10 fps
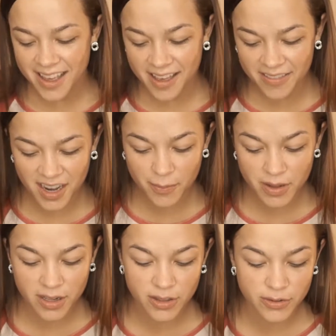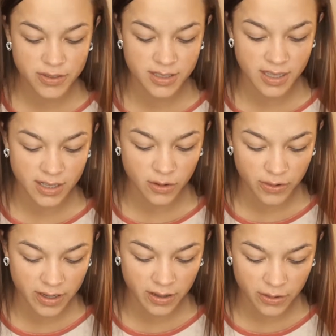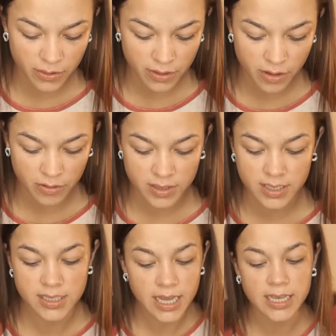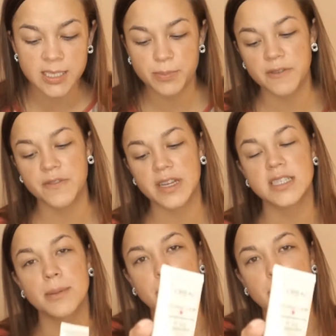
And then I'm going to use the L'Oreal Youth Code Text Perfecting